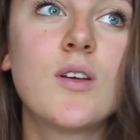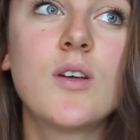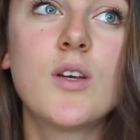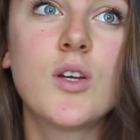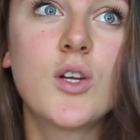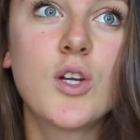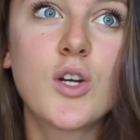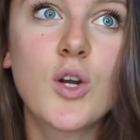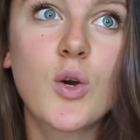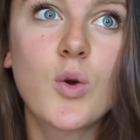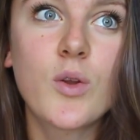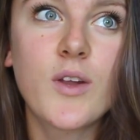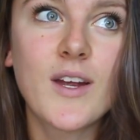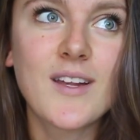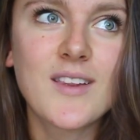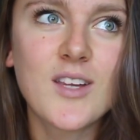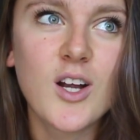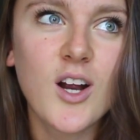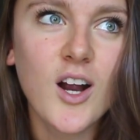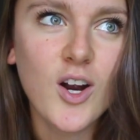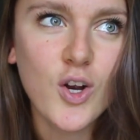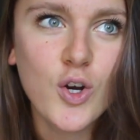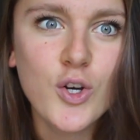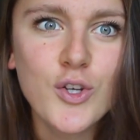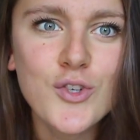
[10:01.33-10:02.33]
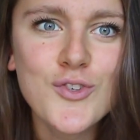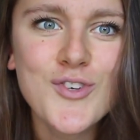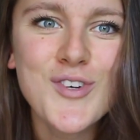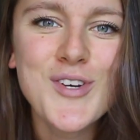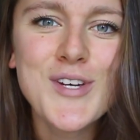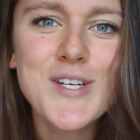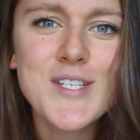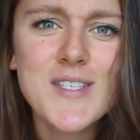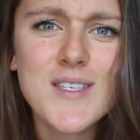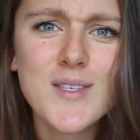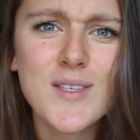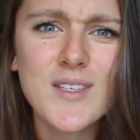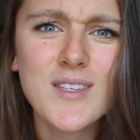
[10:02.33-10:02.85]
You know, like there are
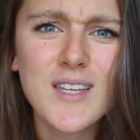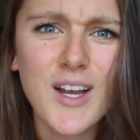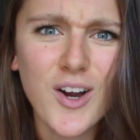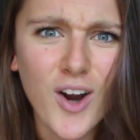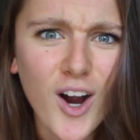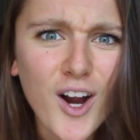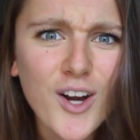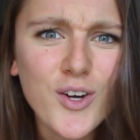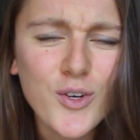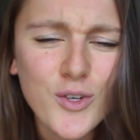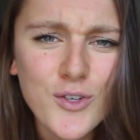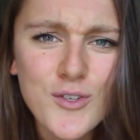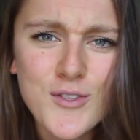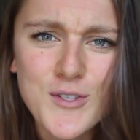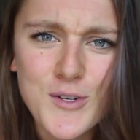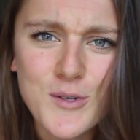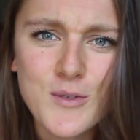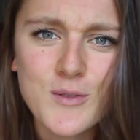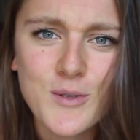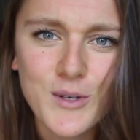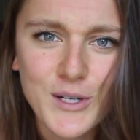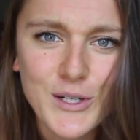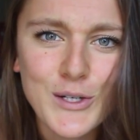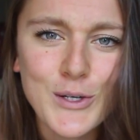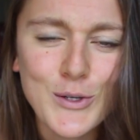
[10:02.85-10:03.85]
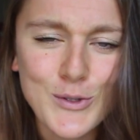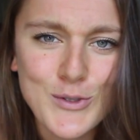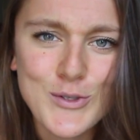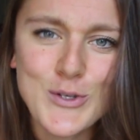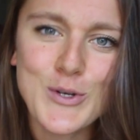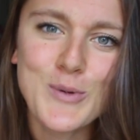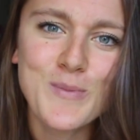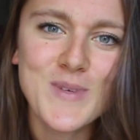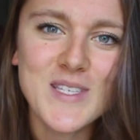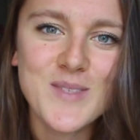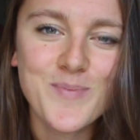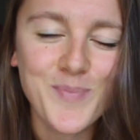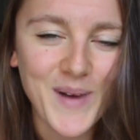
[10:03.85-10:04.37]
countries where
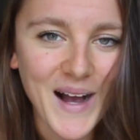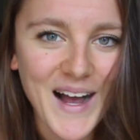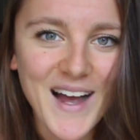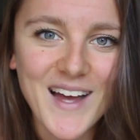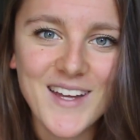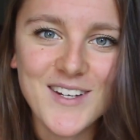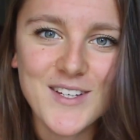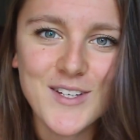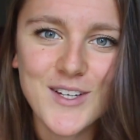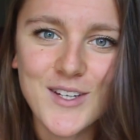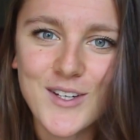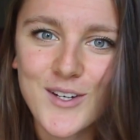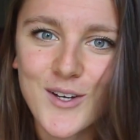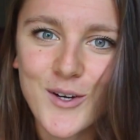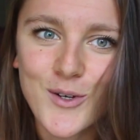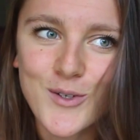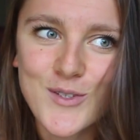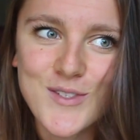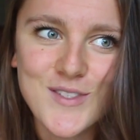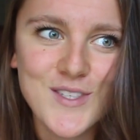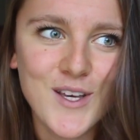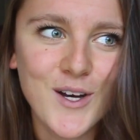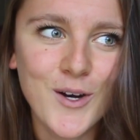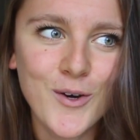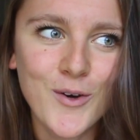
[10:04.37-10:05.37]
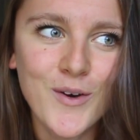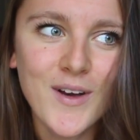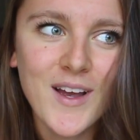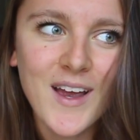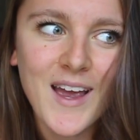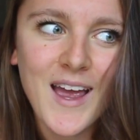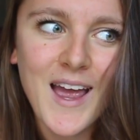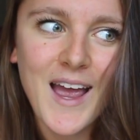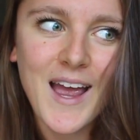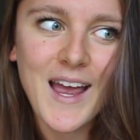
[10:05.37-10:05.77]
YouTube is banned, you know, so